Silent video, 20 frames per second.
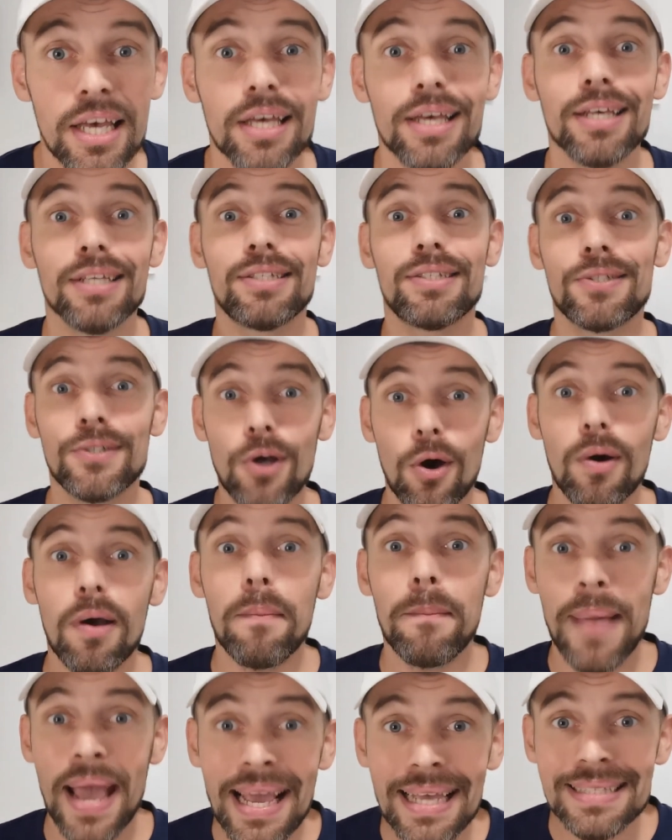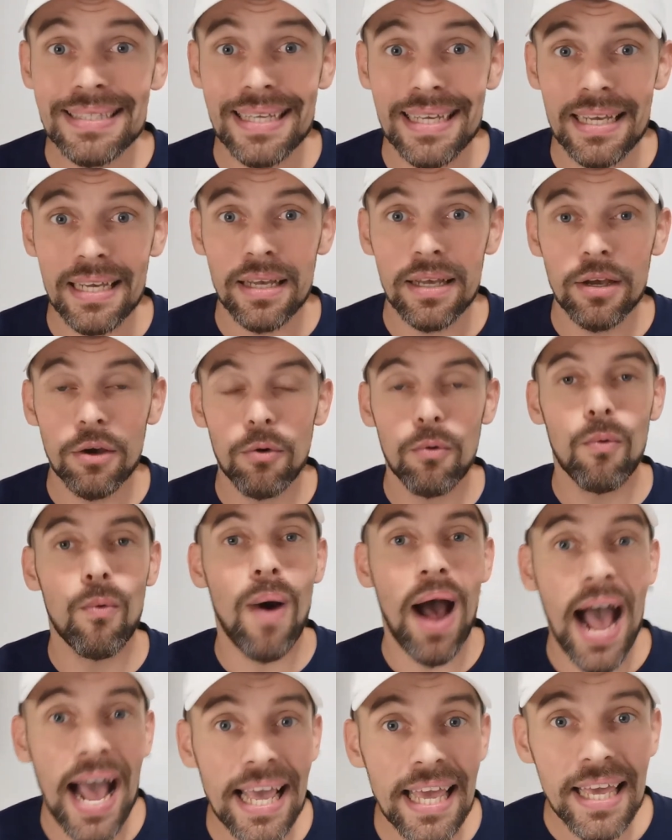is so amazing.
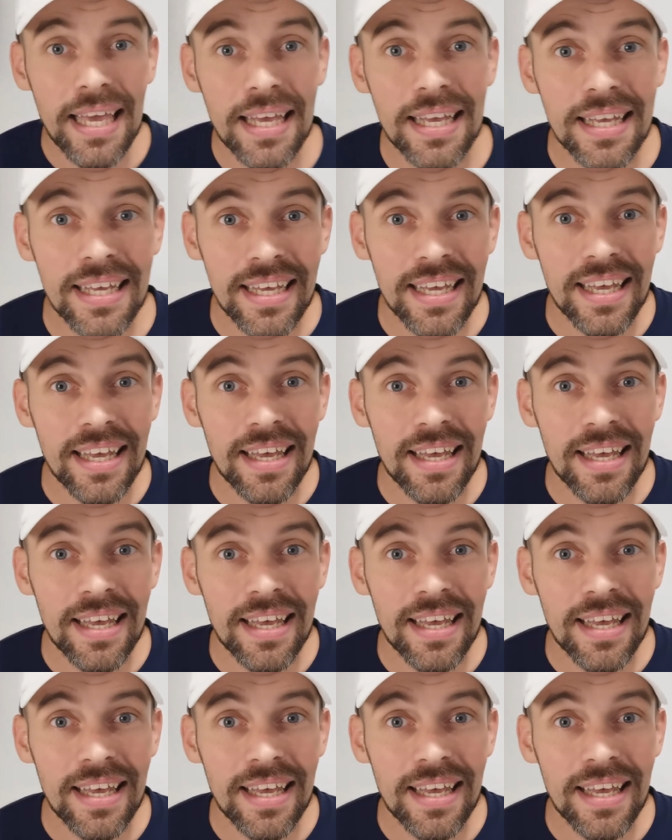Why?